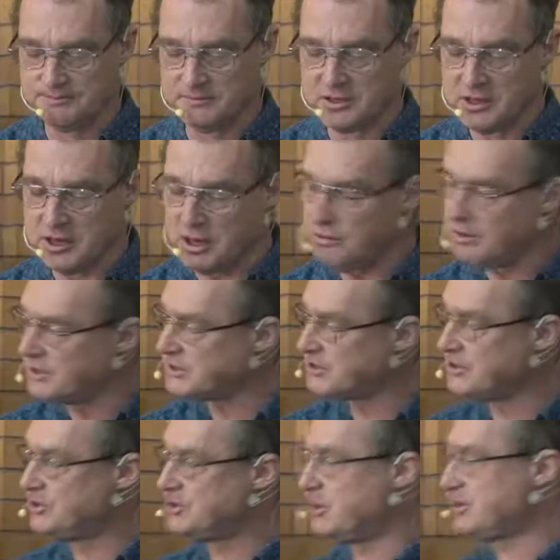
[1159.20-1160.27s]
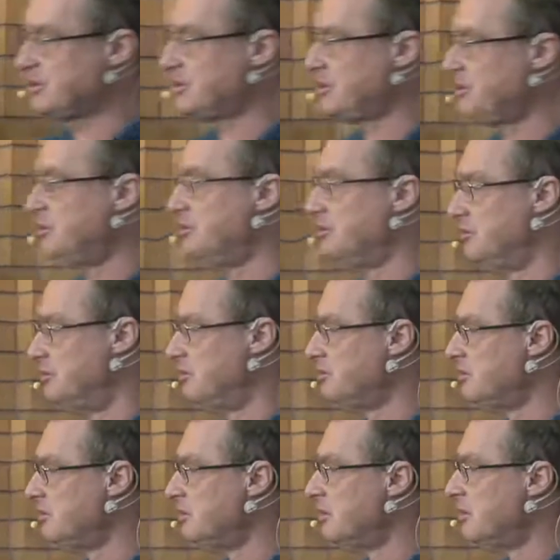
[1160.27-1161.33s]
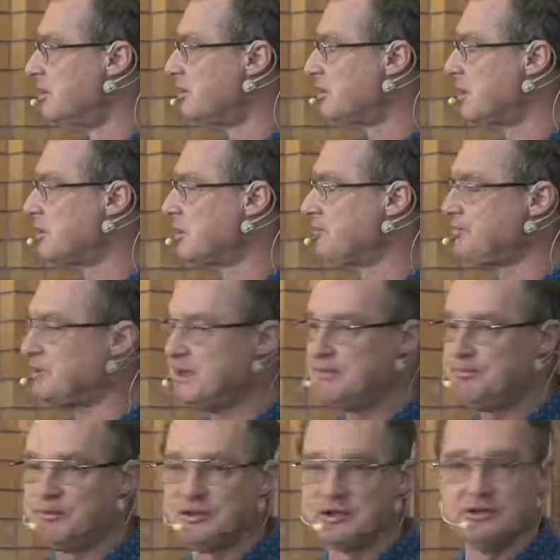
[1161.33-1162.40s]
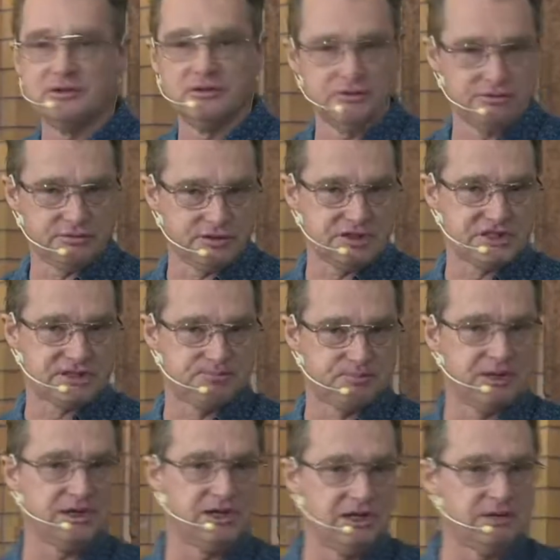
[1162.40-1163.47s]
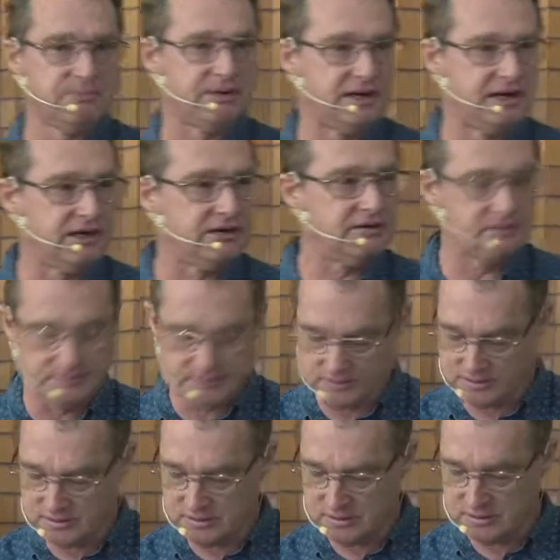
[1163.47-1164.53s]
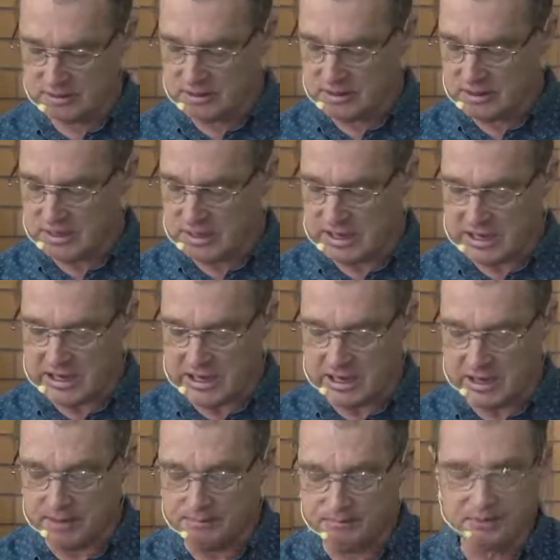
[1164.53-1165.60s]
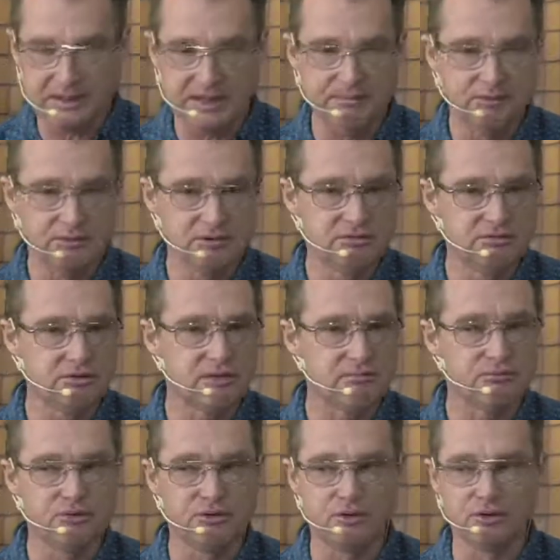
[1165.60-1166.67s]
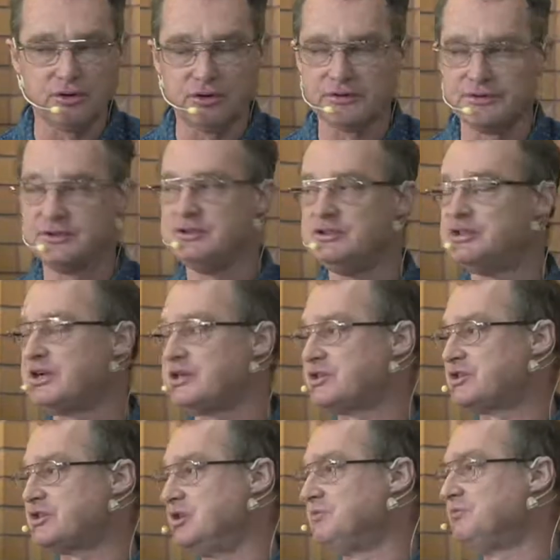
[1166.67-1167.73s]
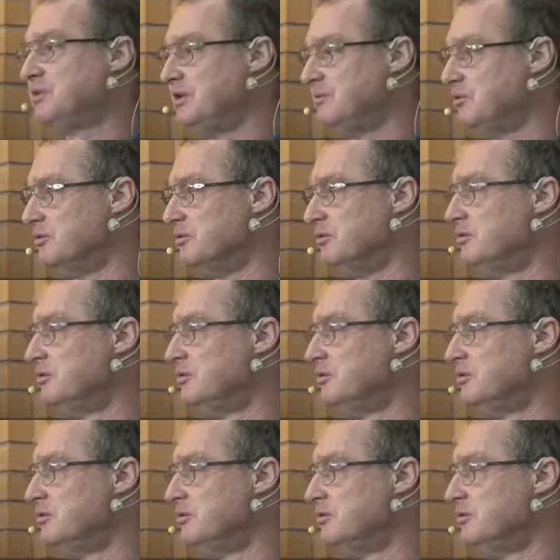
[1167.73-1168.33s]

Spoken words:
I want to suggest to you that the people that Luke is speaking about are people who are more than just sick people.